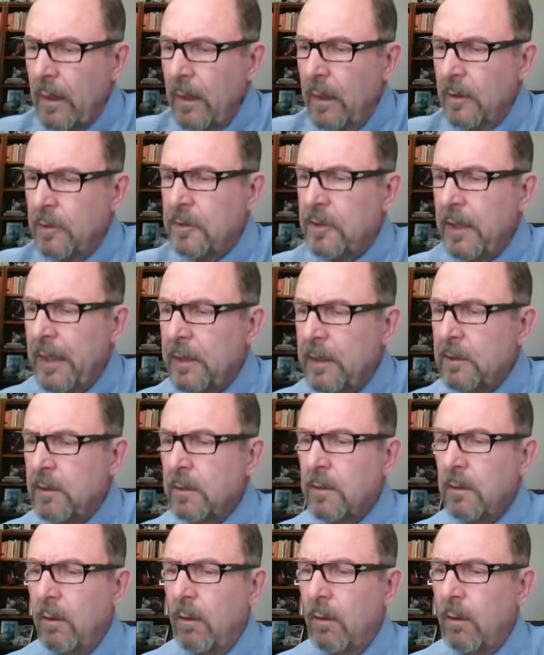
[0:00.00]
Essential
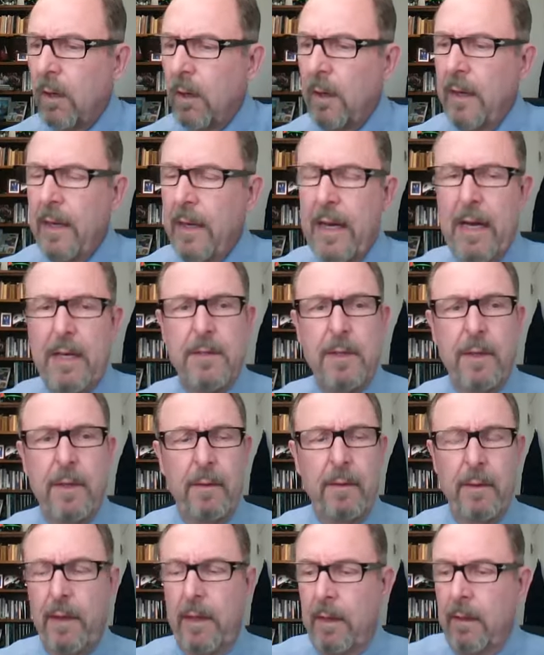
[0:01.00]
to organizing,
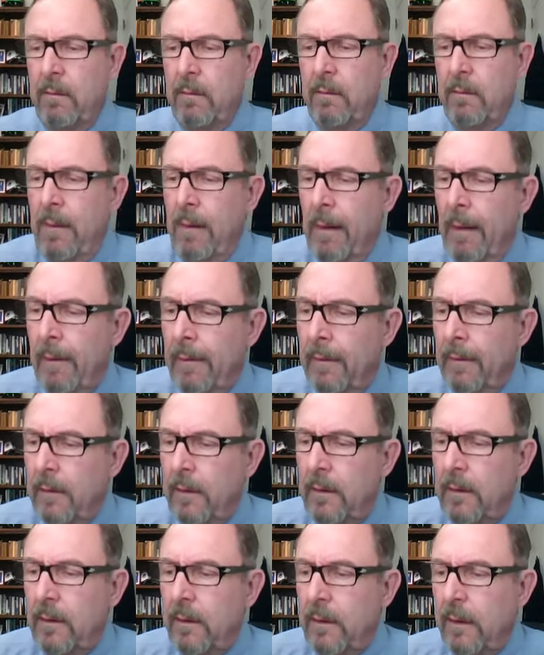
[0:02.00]
then,
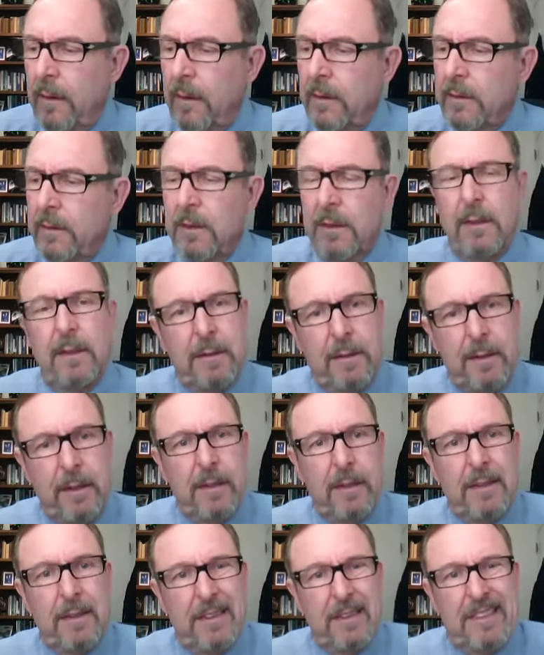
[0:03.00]

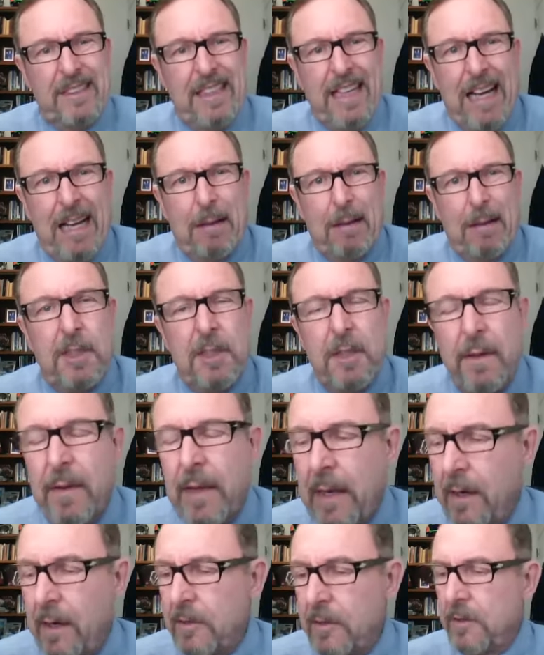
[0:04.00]
is establishing
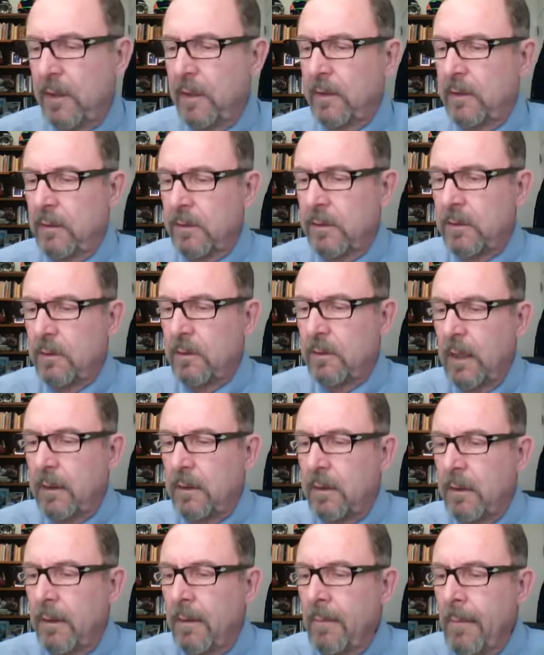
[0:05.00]
that essential
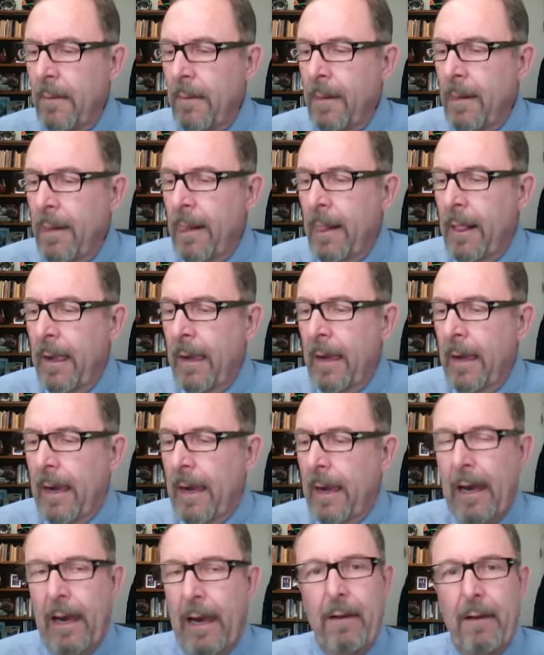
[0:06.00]
structure
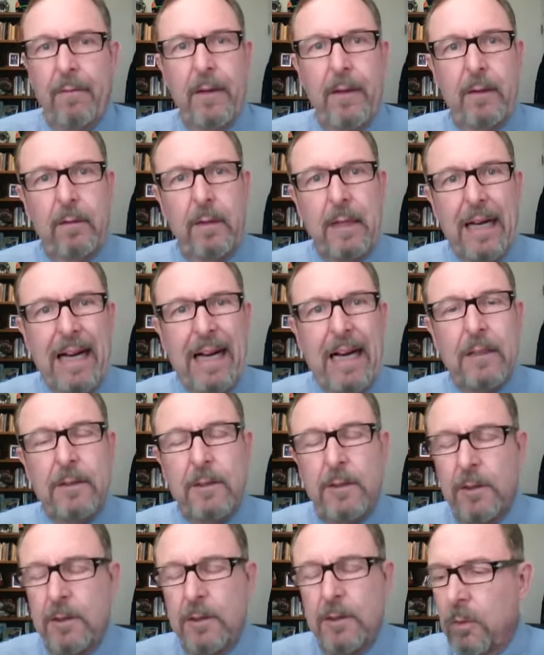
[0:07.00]
that
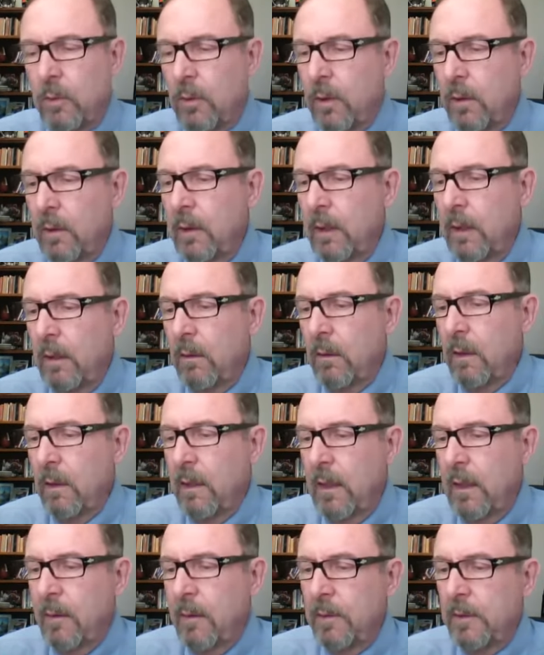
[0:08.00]
guides us toward goal
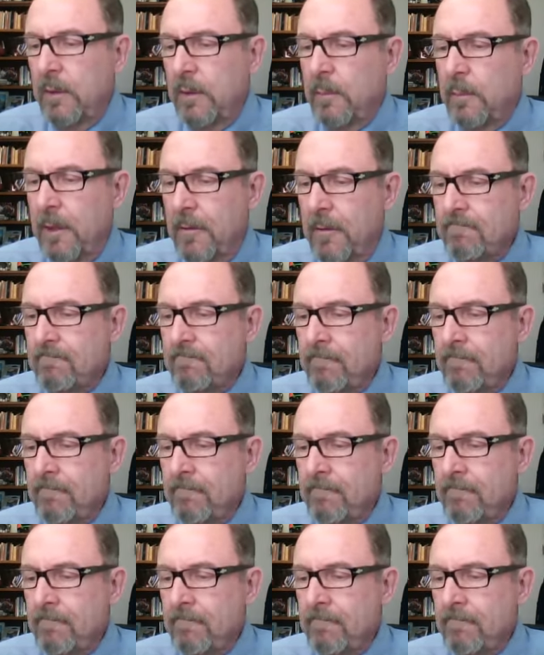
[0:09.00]
accomplishment.